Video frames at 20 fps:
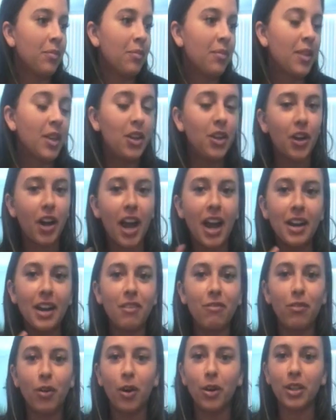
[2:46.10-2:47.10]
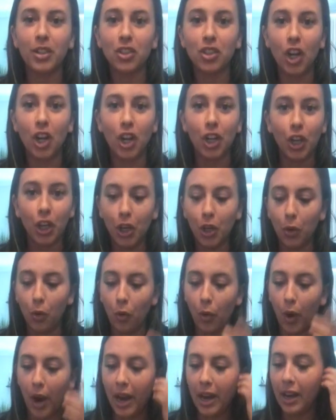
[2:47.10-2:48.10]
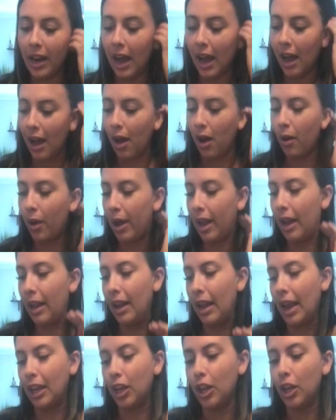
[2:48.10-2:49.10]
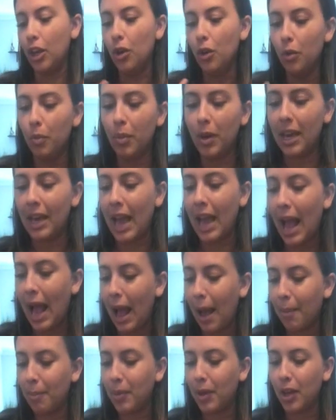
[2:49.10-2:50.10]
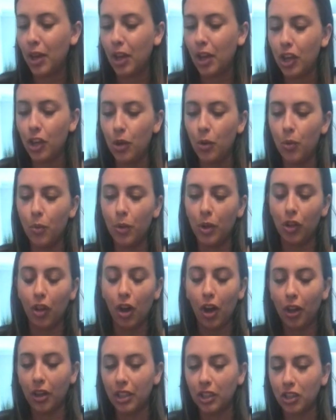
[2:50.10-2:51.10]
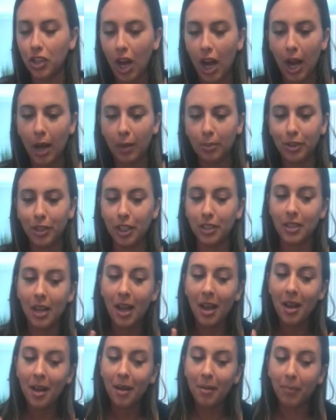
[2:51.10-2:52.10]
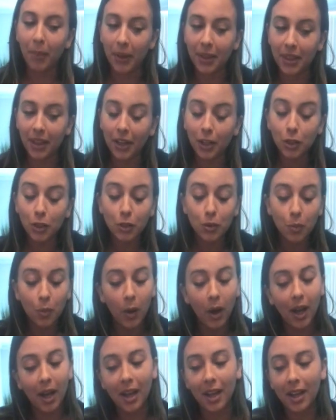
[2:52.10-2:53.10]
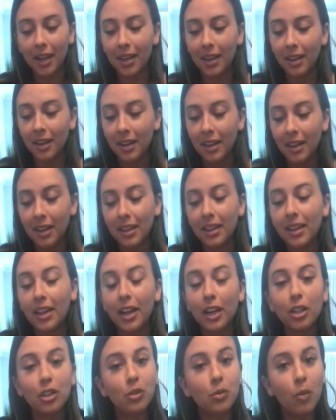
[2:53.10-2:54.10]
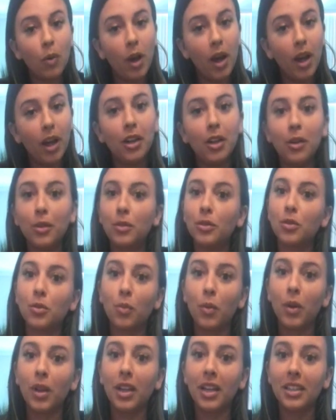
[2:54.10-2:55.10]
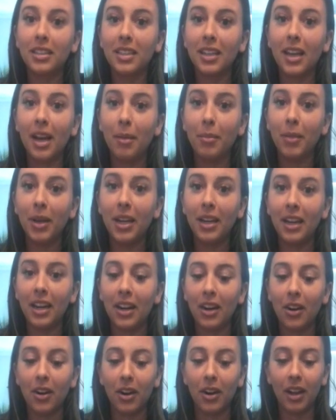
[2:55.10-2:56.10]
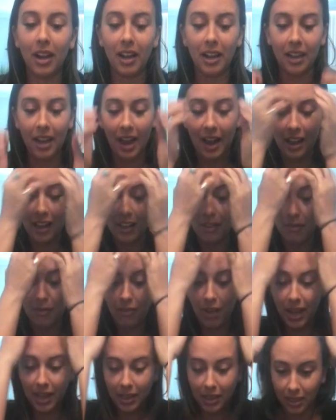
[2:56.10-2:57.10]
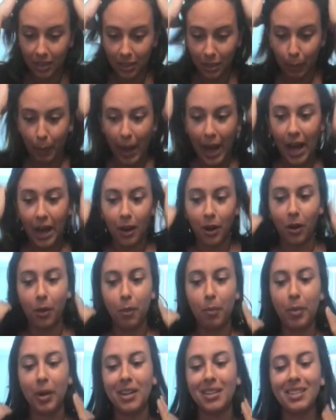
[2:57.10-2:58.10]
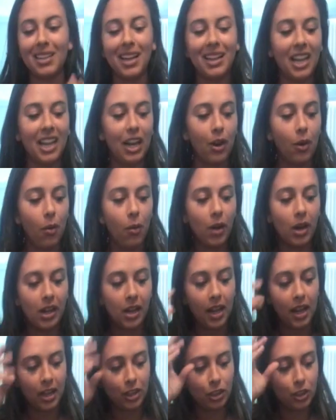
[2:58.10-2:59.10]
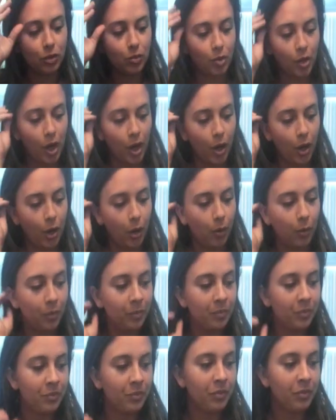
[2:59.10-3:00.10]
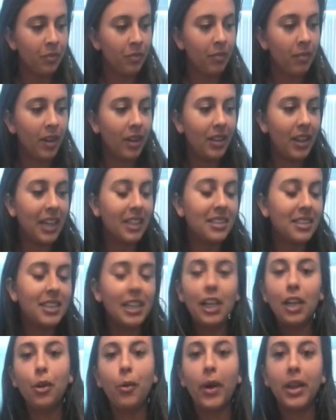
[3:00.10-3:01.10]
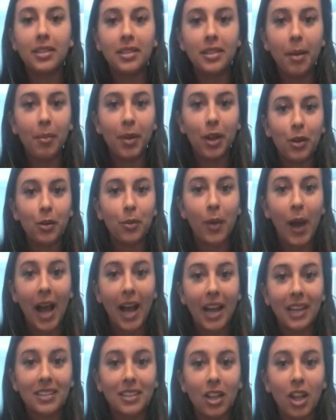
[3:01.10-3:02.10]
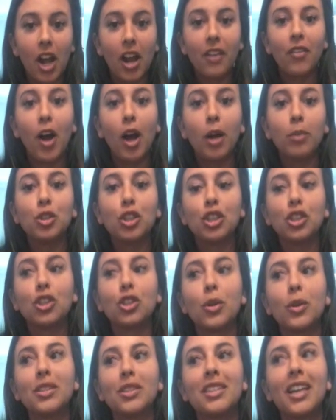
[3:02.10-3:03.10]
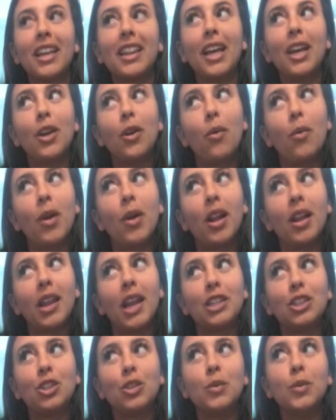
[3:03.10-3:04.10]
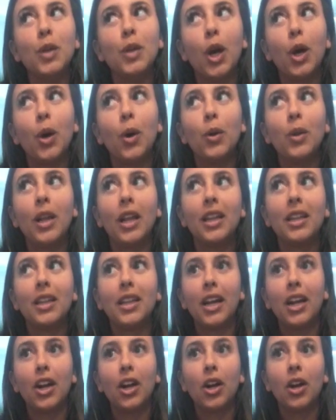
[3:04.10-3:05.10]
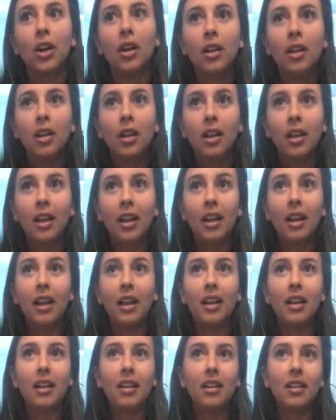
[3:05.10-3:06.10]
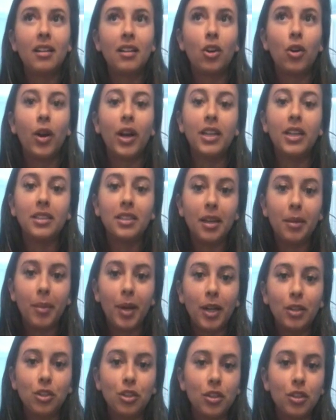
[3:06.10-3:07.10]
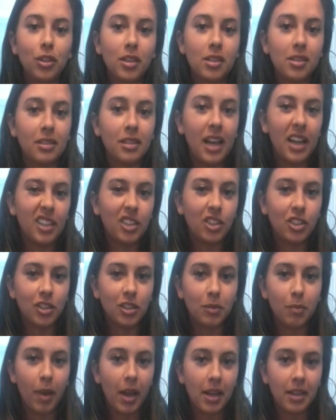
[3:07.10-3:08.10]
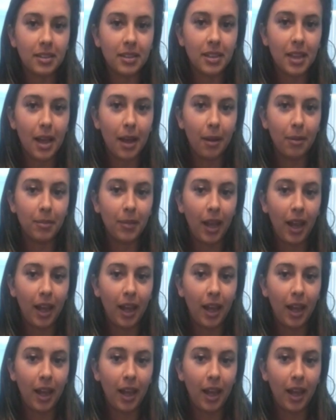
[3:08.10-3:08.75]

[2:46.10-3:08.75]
You're kind of focused on you right now and like you being happy, you with all these options. But there's one who's willing to come in here and like fight this battle, but it's like they don't want to let you know. They see you as somebody has a lot of options, so it's like they don't want to let you know that they're crazy about you because that just makes them